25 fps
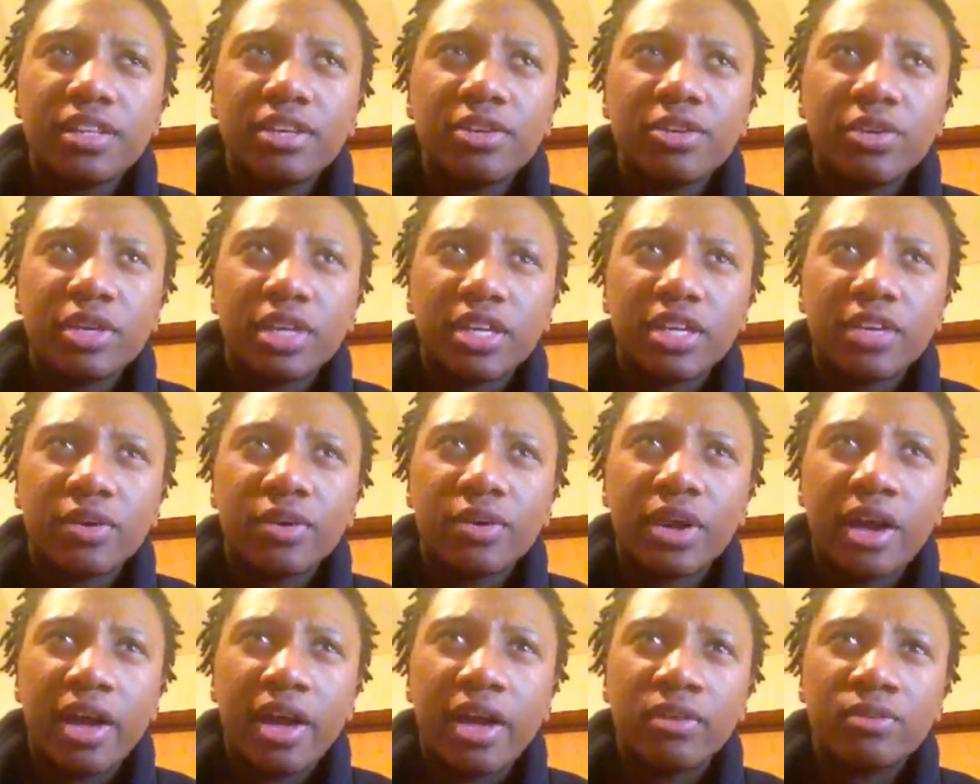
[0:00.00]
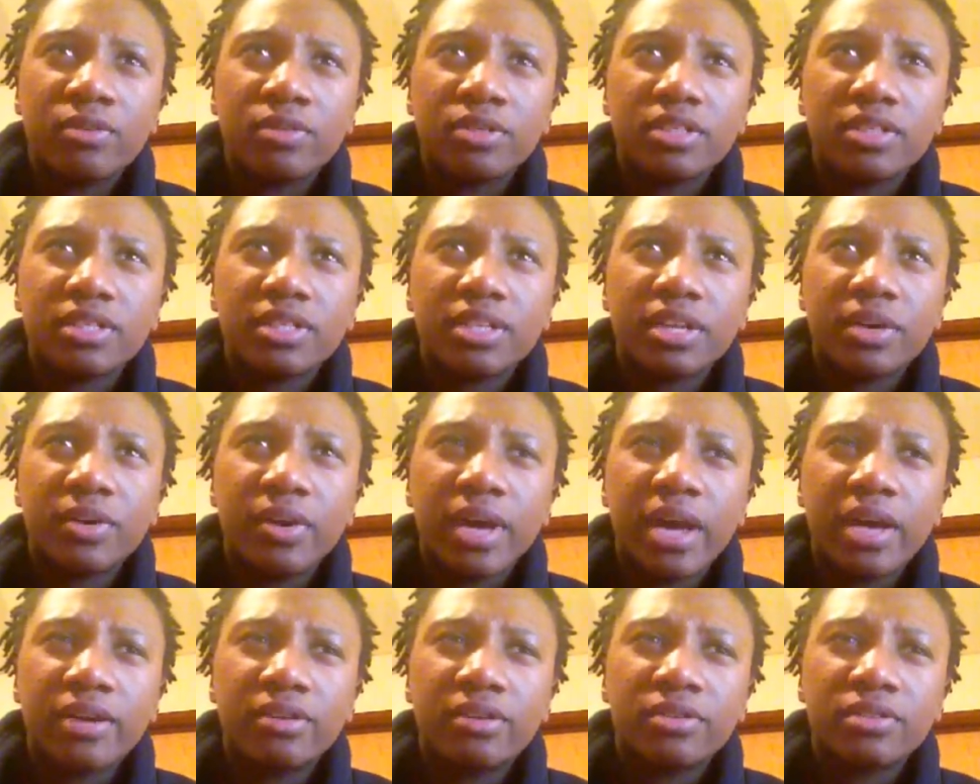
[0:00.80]
think you get to go out on go
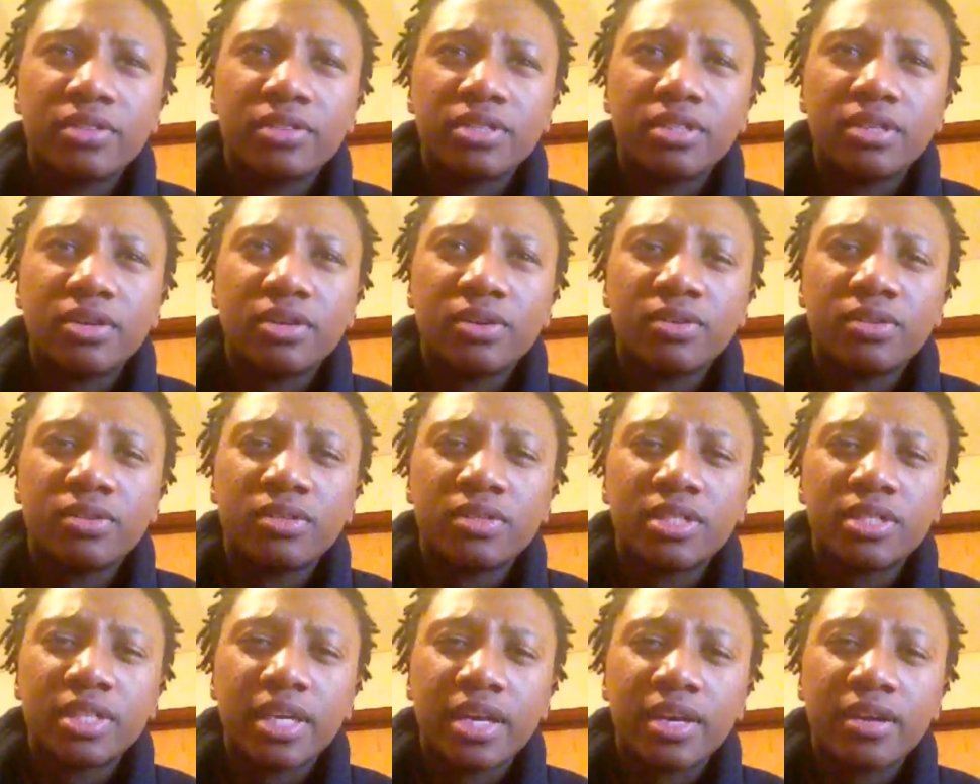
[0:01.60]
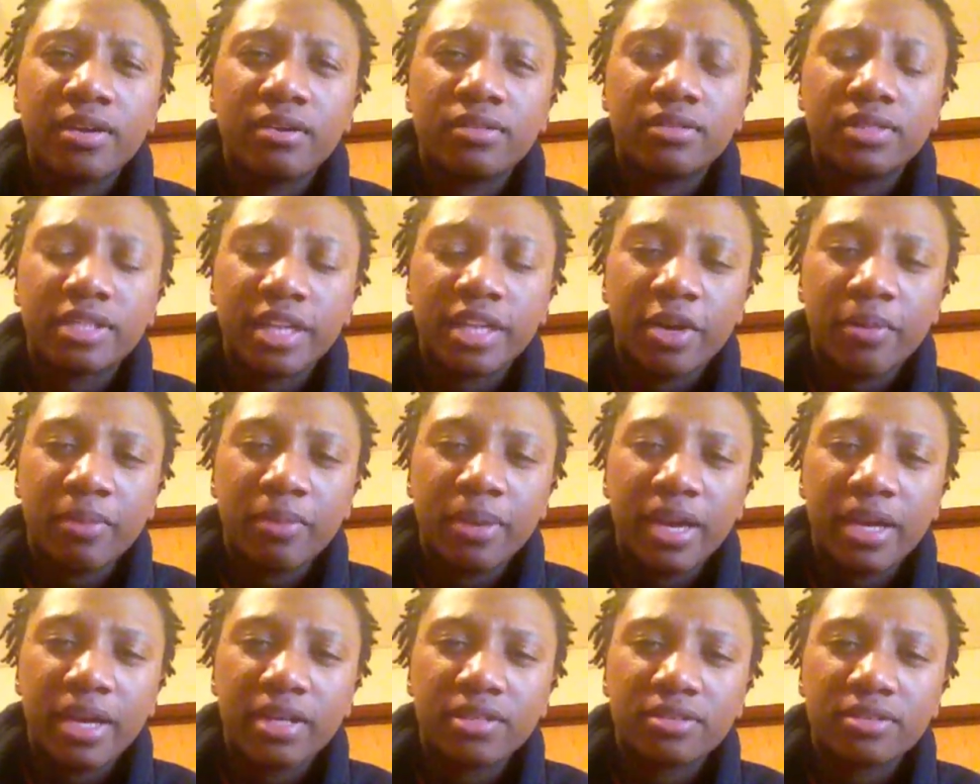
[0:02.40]
out on on town town
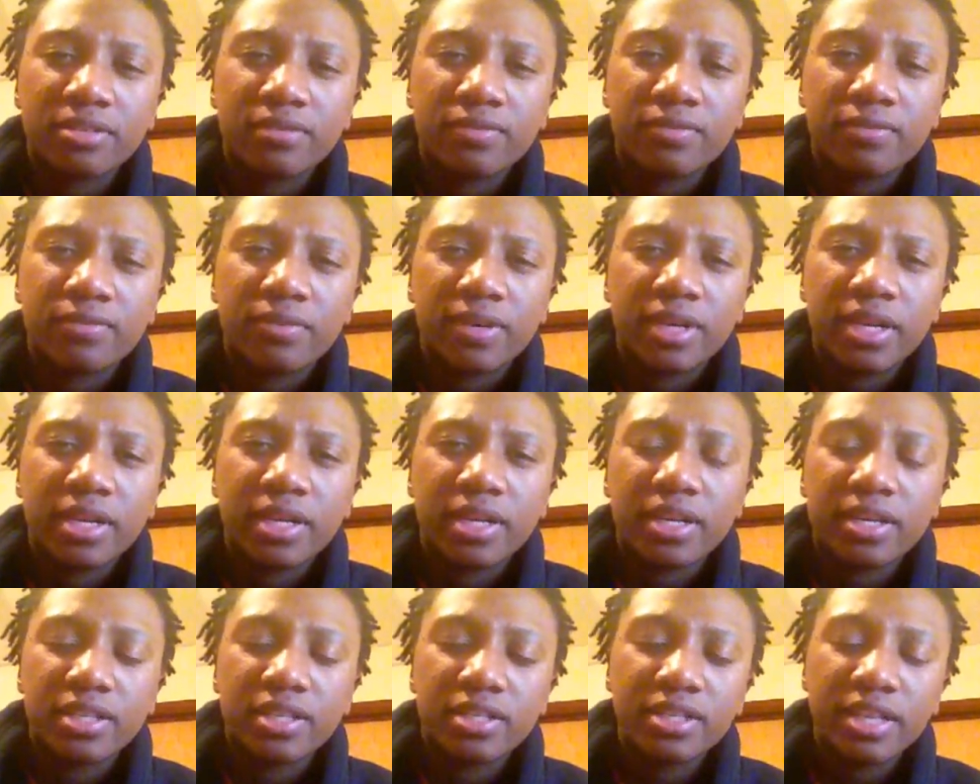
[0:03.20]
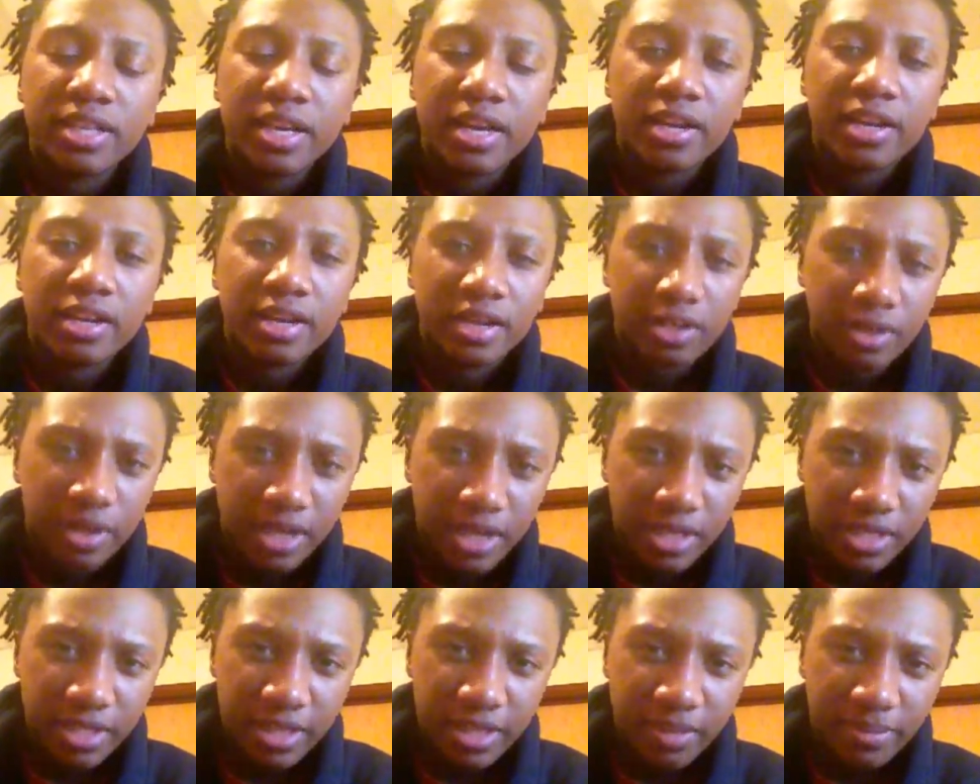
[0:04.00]
pass on Friday. Saturday you
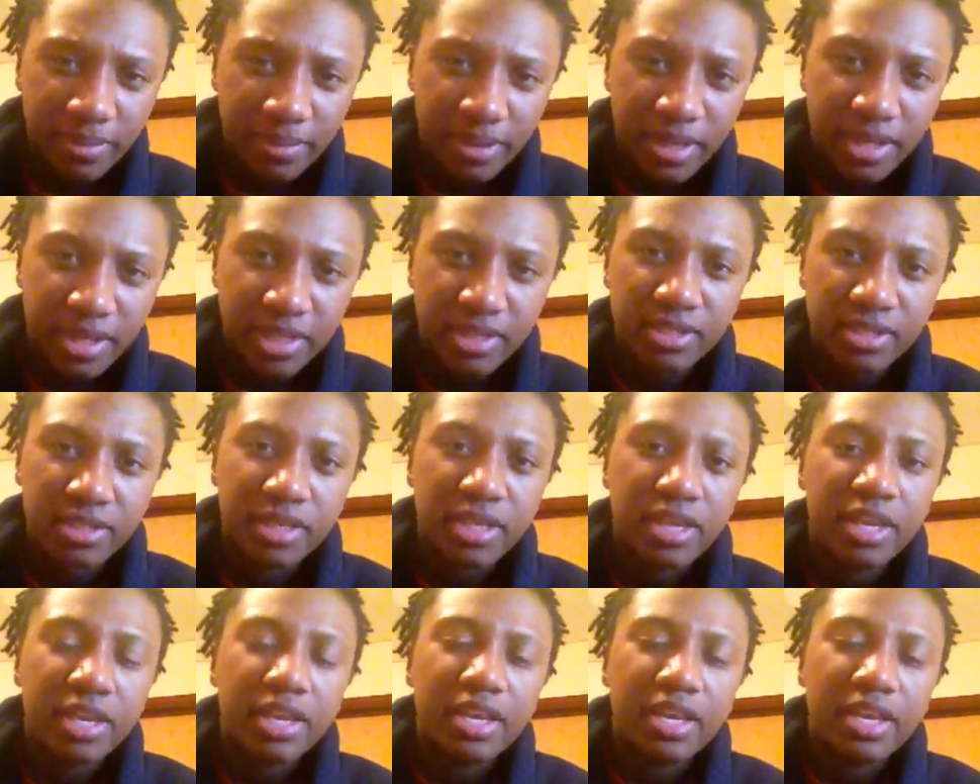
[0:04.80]
get town pass.